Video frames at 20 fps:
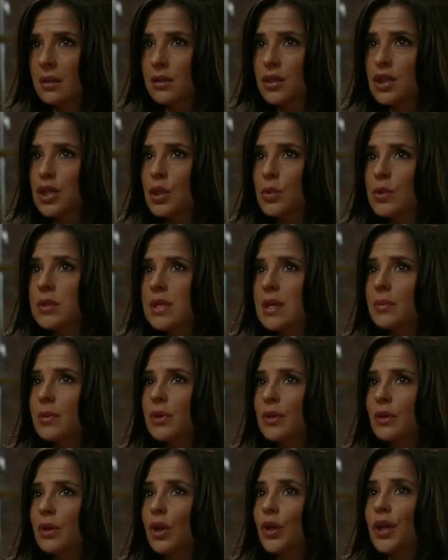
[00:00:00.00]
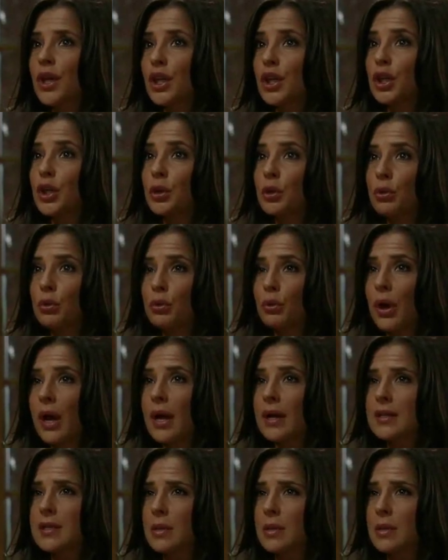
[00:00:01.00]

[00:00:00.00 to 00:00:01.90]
that she was able to look at you